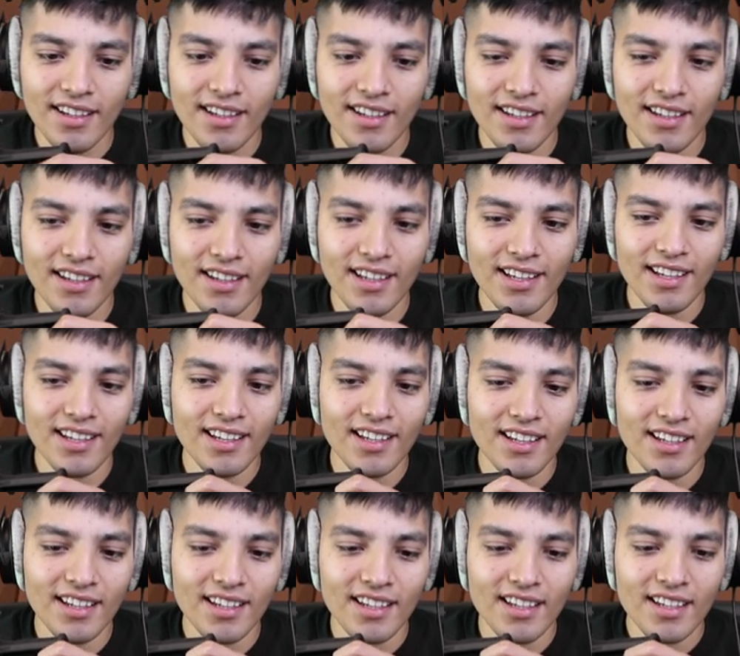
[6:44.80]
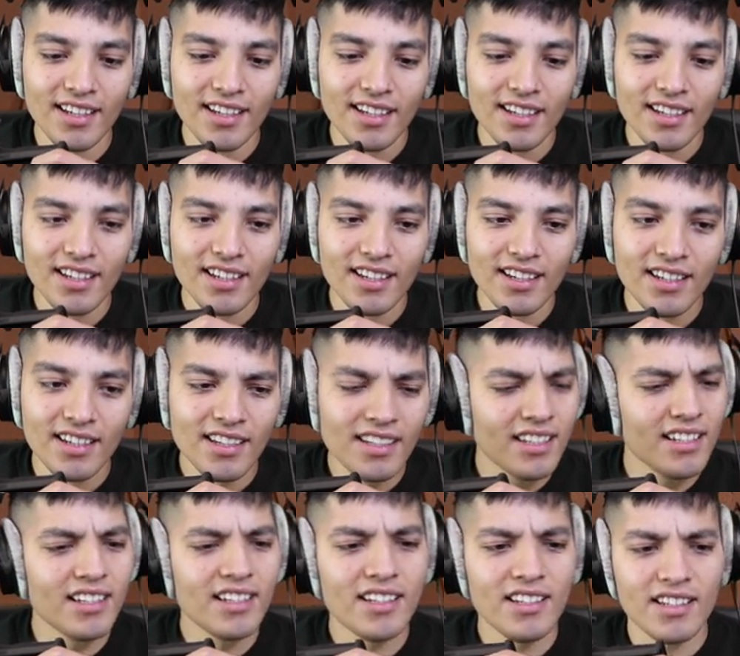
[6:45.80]

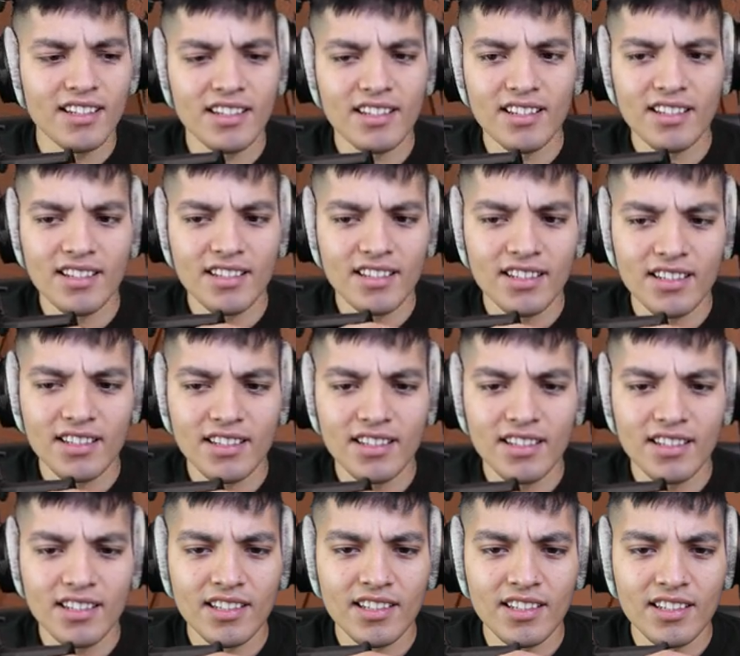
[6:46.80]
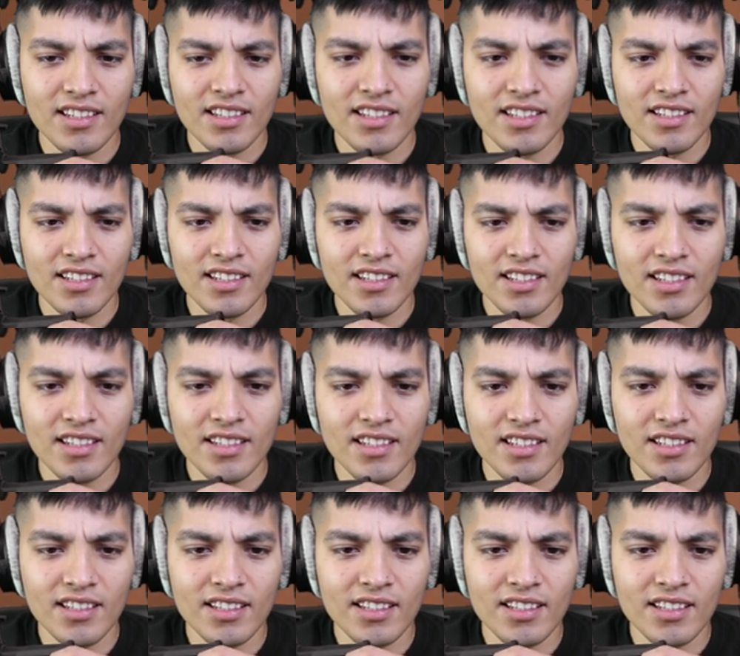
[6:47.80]
No one is speaking in this clip.